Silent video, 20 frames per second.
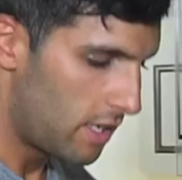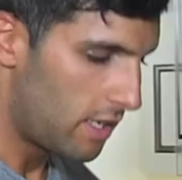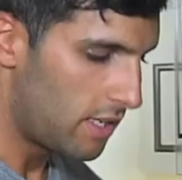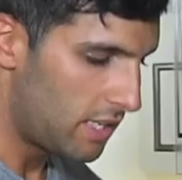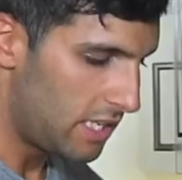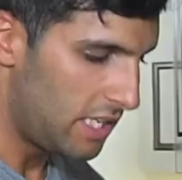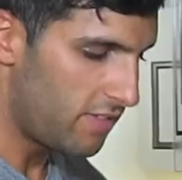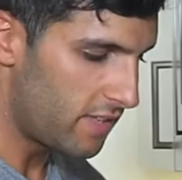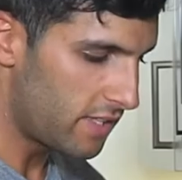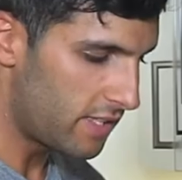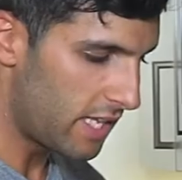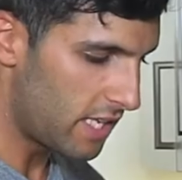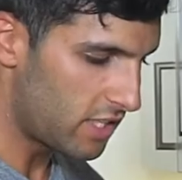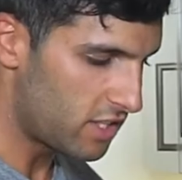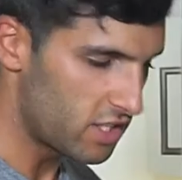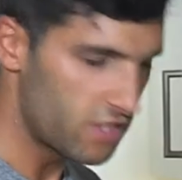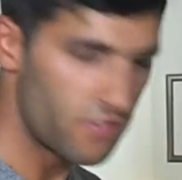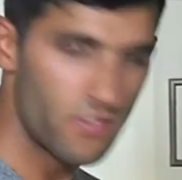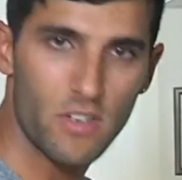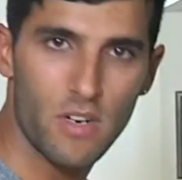Leave it there
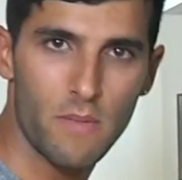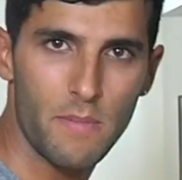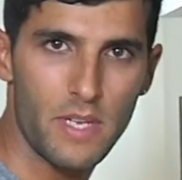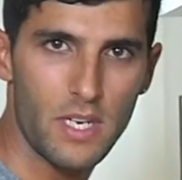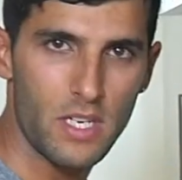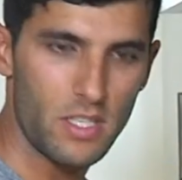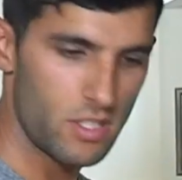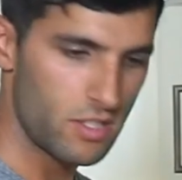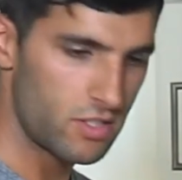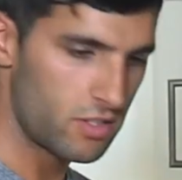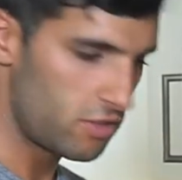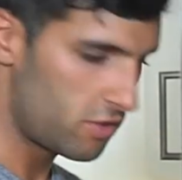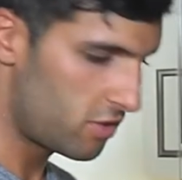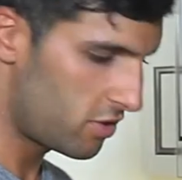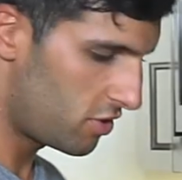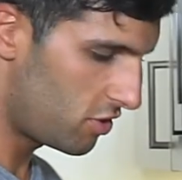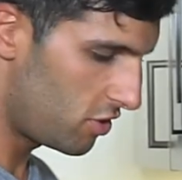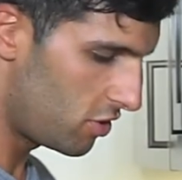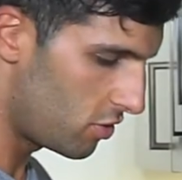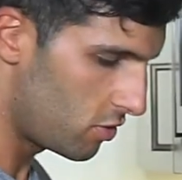just for a minute, just to
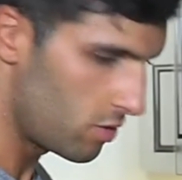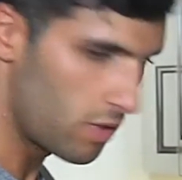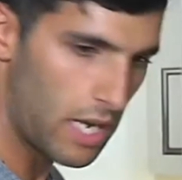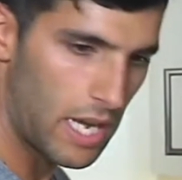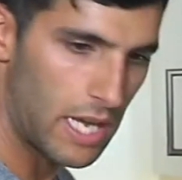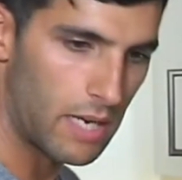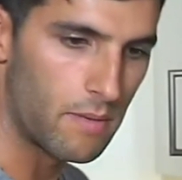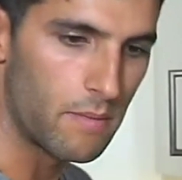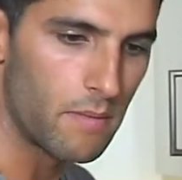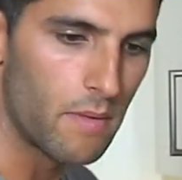stew and